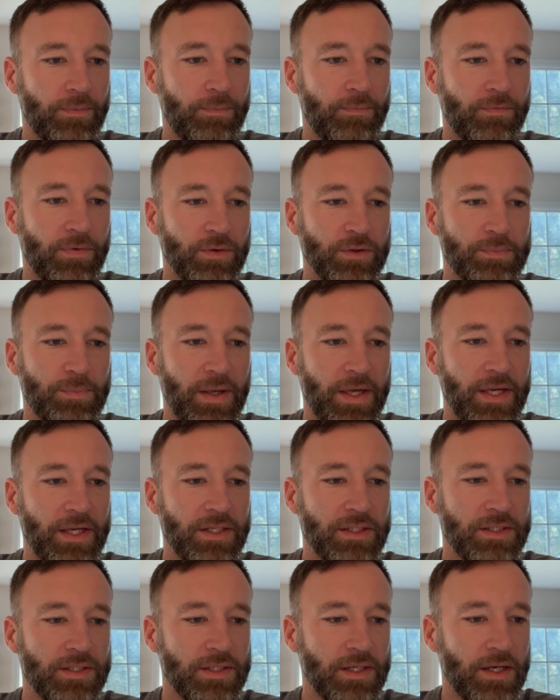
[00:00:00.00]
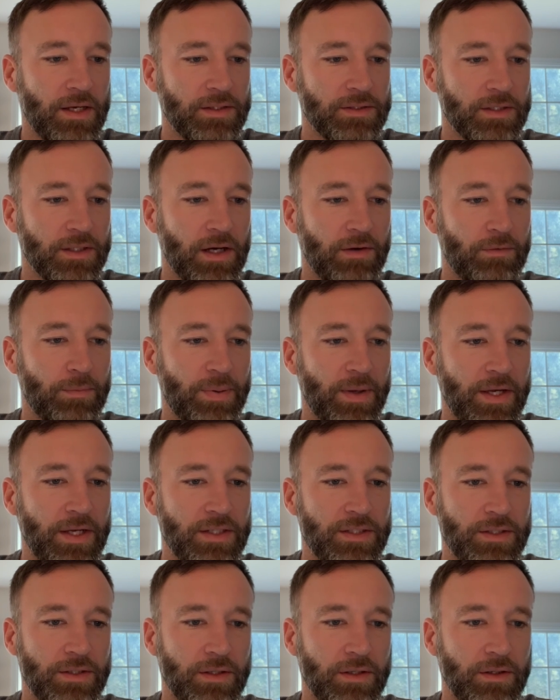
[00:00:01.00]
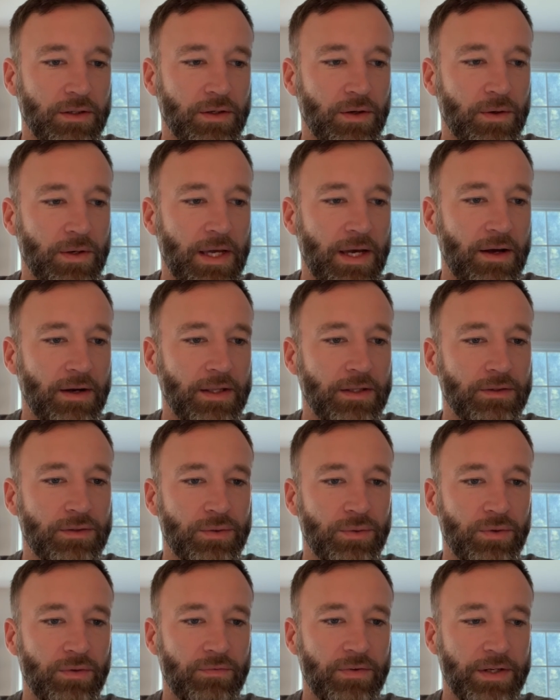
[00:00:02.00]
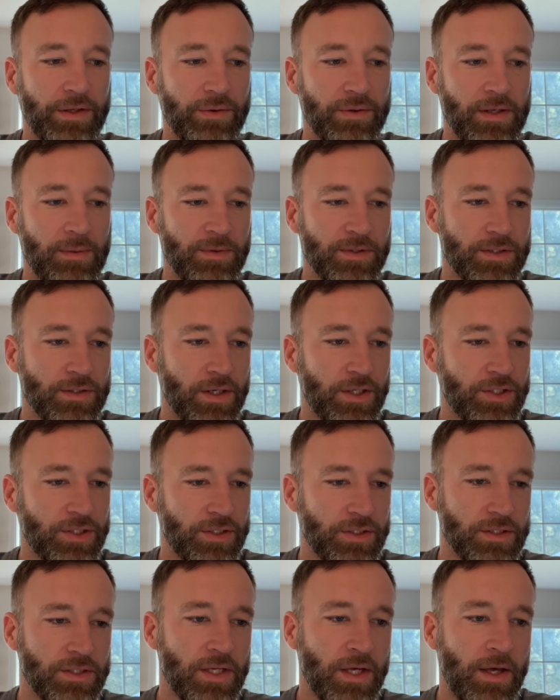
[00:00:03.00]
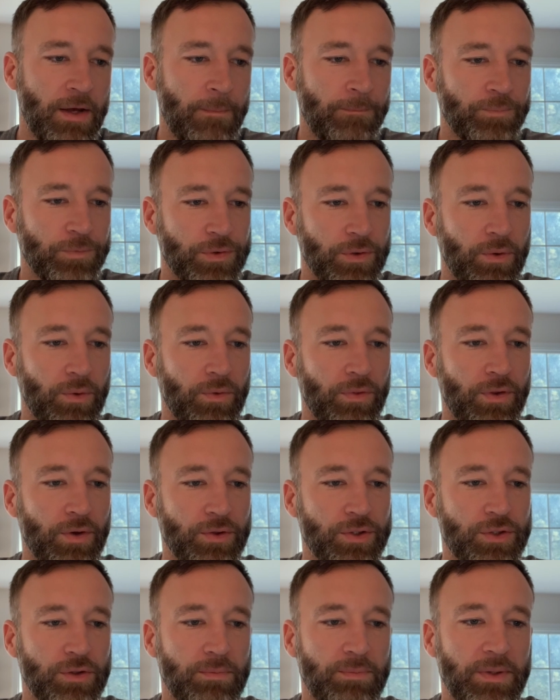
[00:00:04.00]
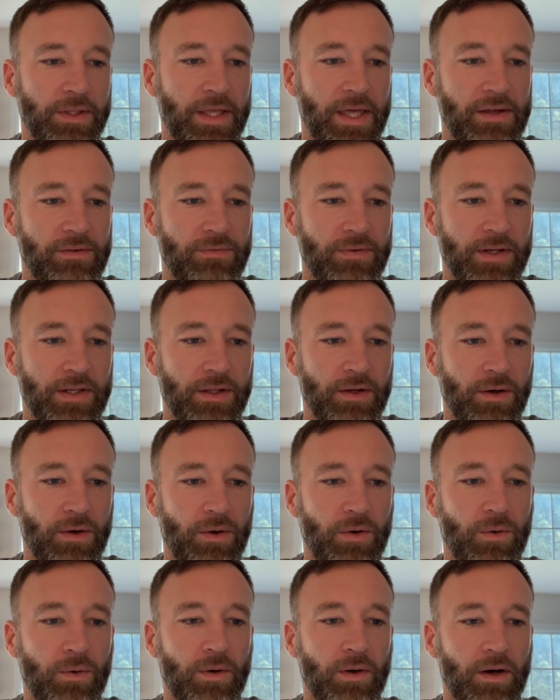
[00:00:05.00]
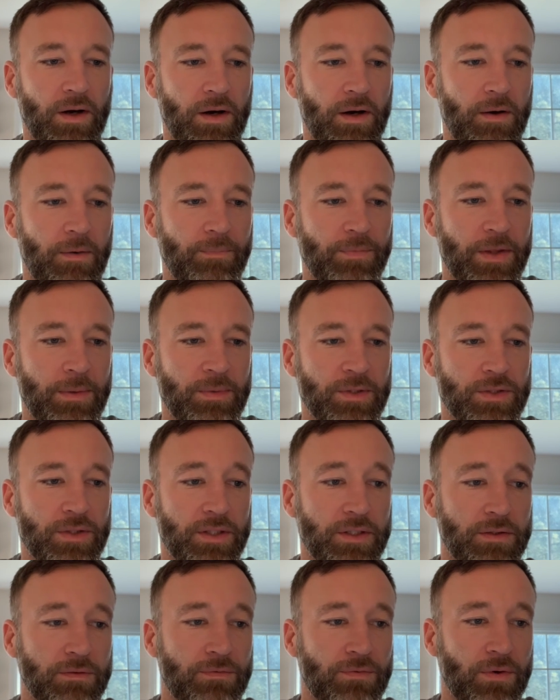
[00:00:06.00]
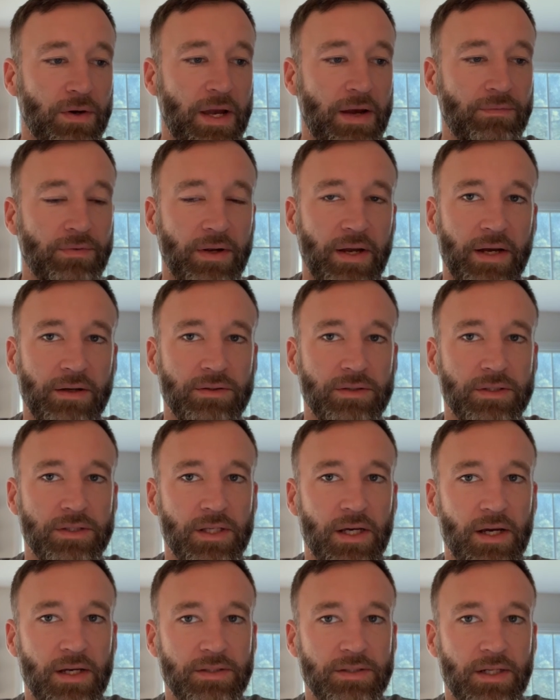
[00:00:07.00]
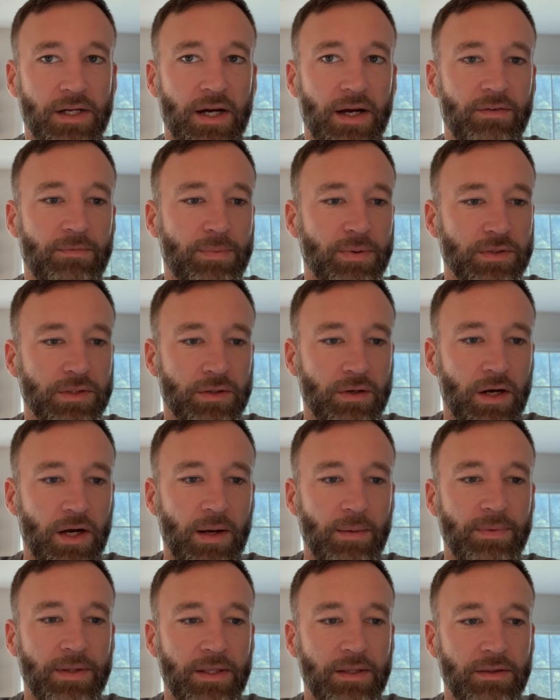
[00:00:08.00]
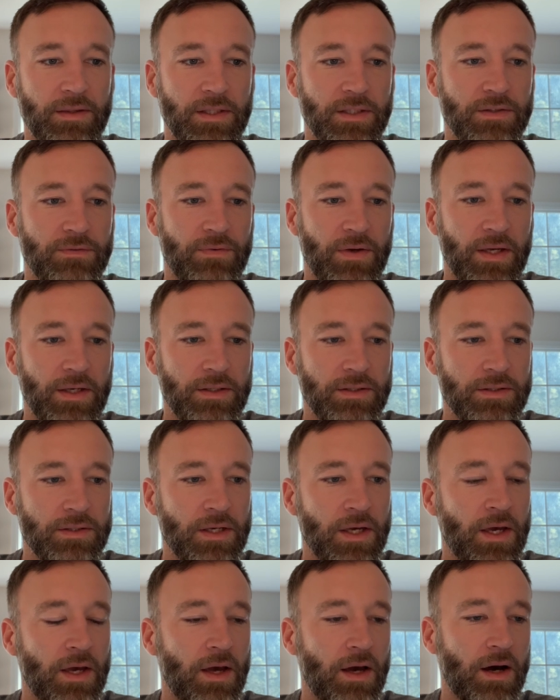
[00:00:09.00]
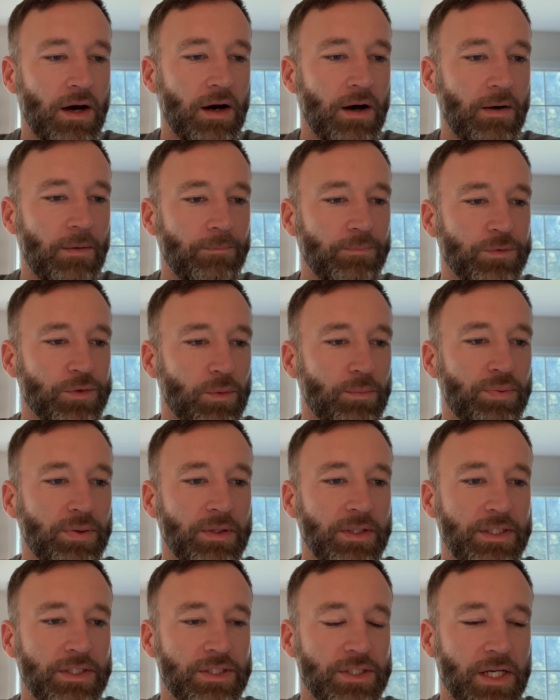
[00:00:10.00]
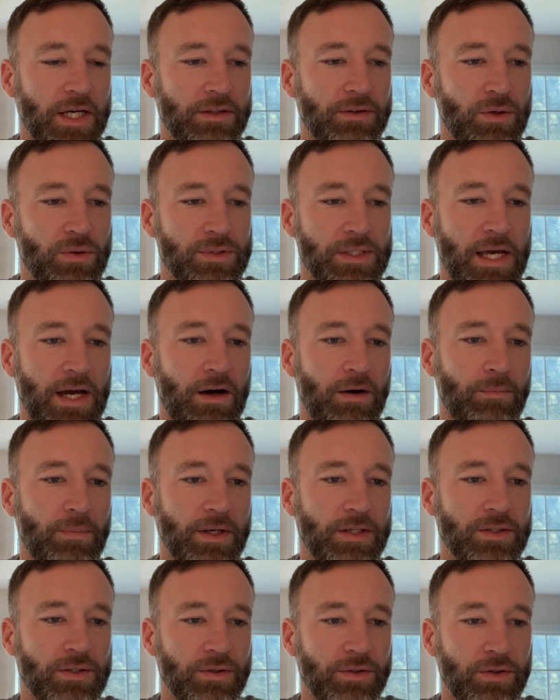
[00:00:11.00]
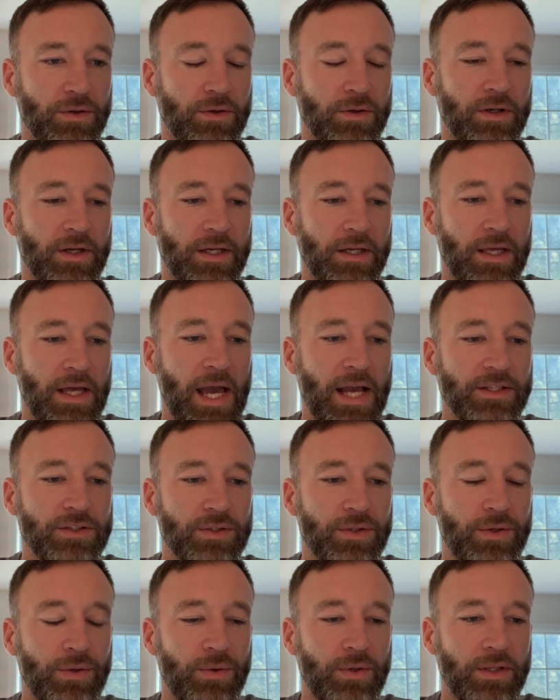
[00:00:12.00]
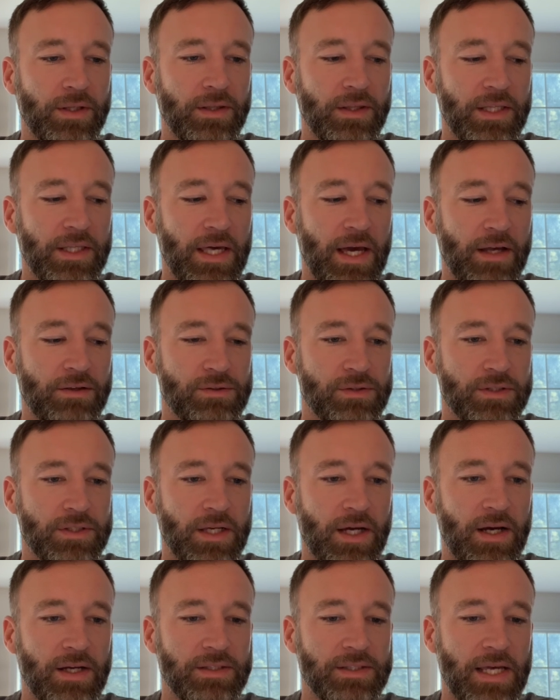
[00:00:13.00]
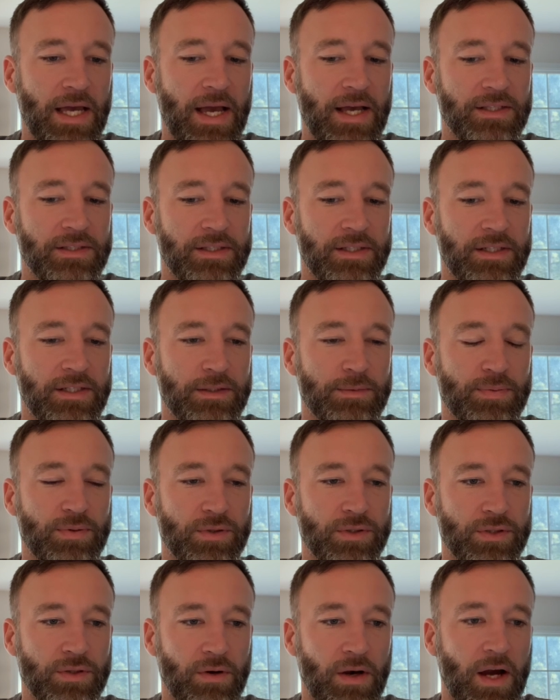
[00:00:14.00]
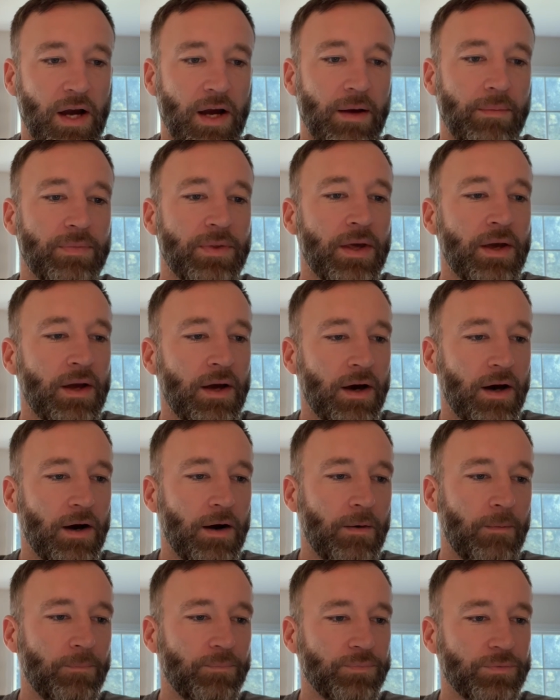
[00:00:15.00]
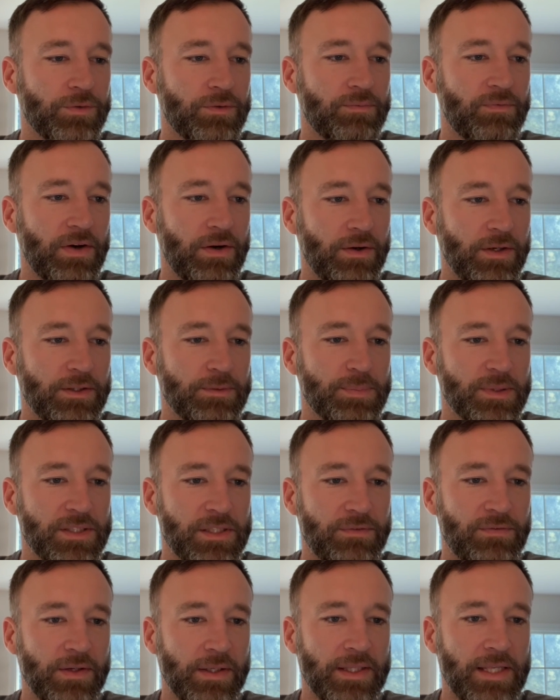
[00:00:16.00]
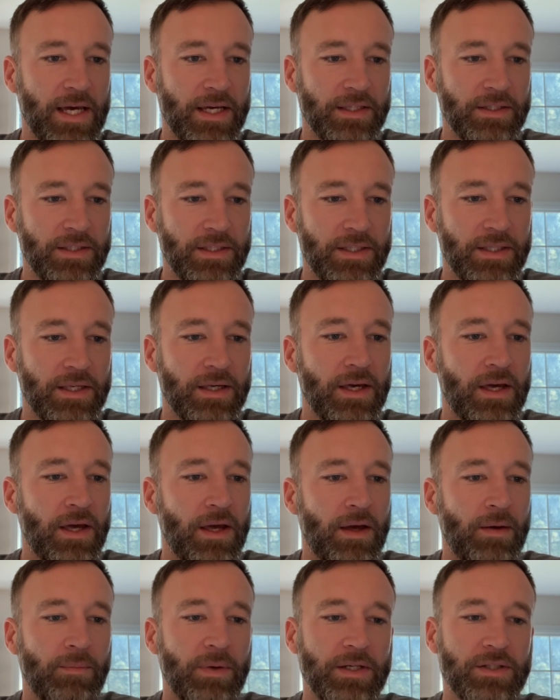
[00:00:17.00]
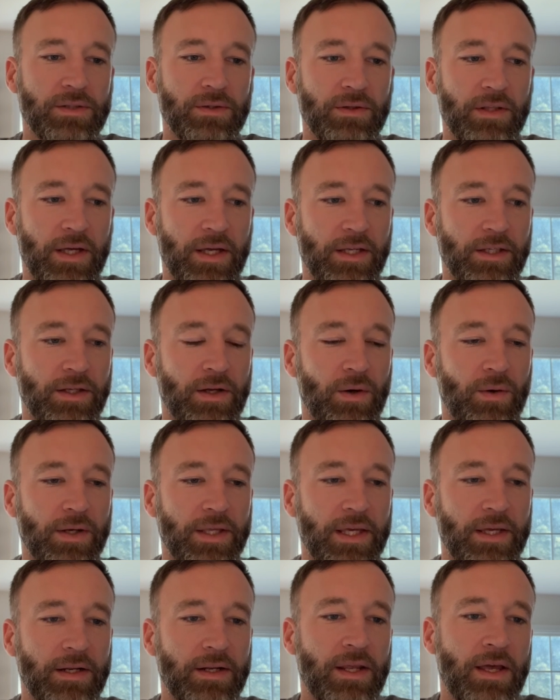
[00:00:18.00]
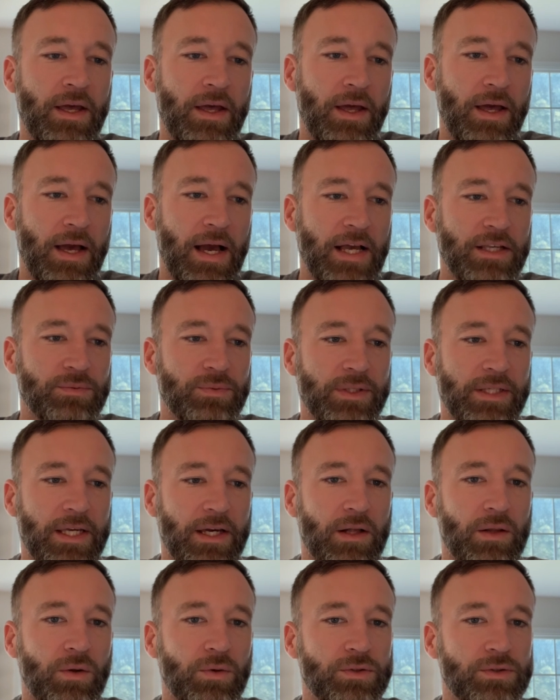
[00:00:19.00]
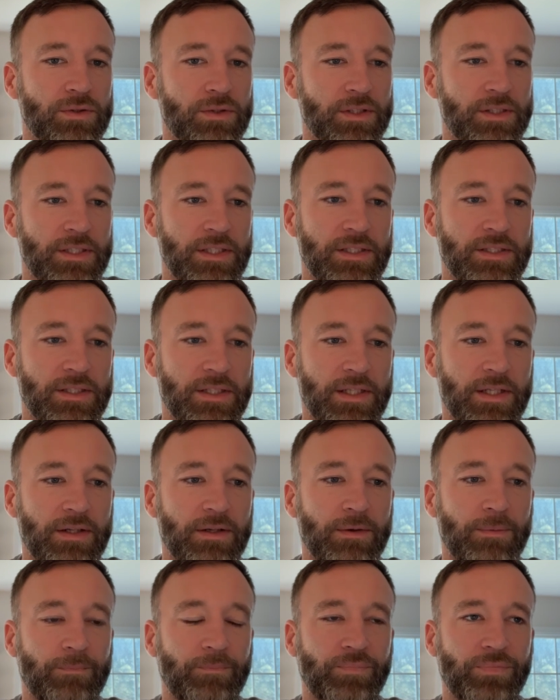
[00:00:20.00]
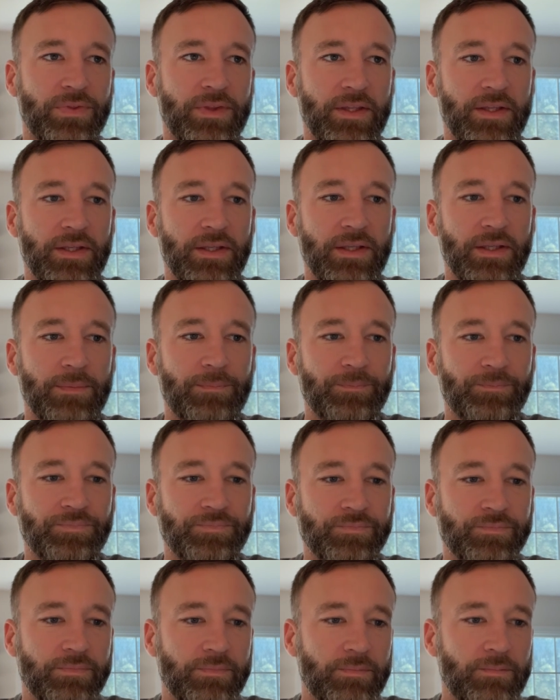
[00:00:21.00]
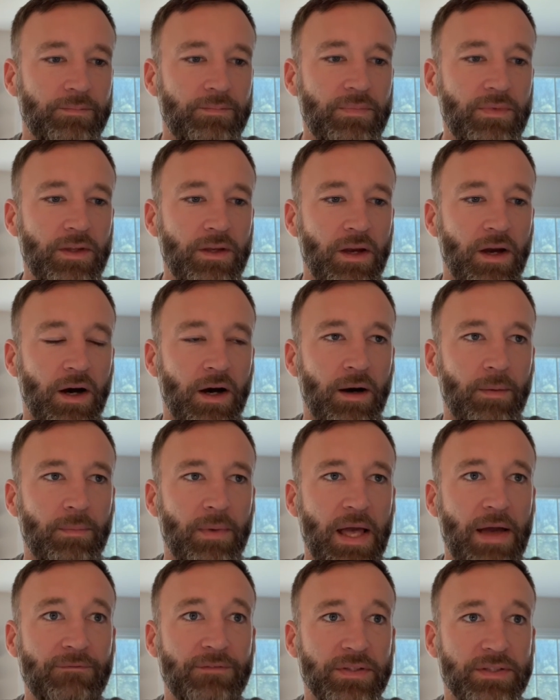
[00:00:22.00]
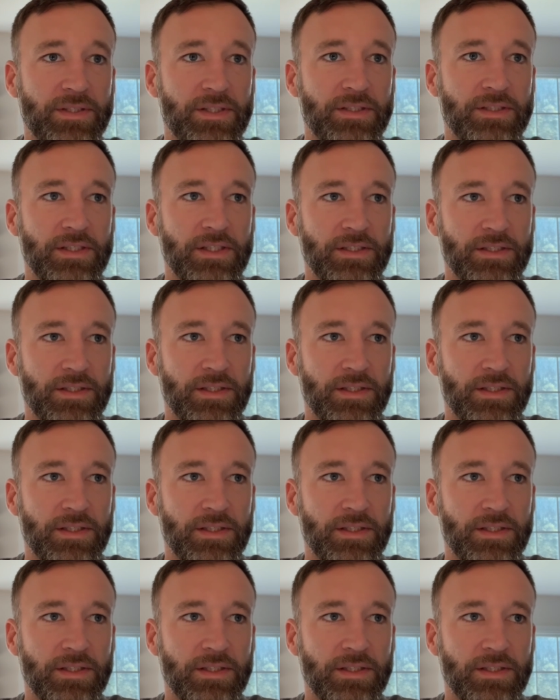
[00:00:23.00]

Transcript: first page is the cover page. You go down into the video demonstrations. So there should be a video demonstration for every exercise that I've prescribed in this phase. So please check those out and make sure you're executing the exercise as it is prescribed. It's very specific technique. Make sure that, again, as we get closer to season here, the emphasis is